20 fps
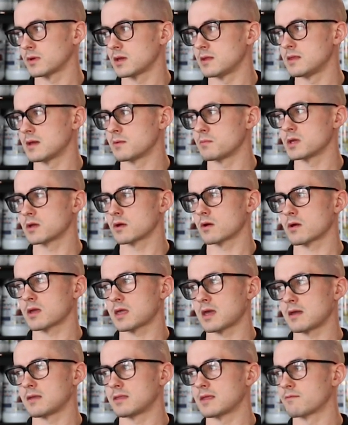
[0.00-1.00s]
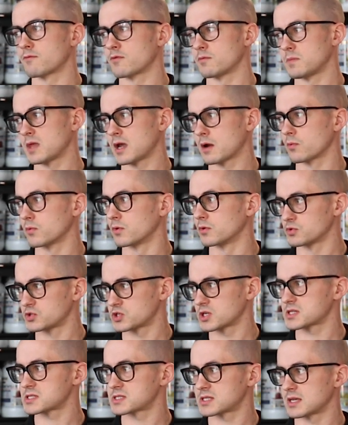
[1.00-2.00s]
And then we go, okay, then from there we'll
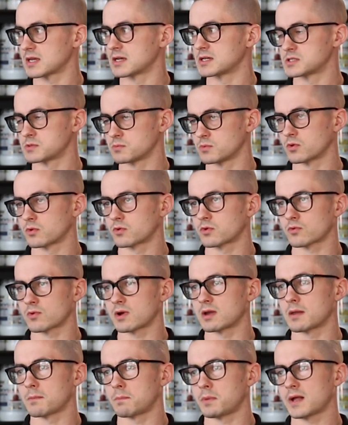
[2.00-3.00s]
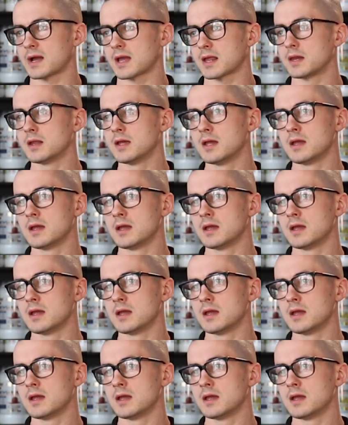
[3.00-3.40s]
adjust things and we'll create a plan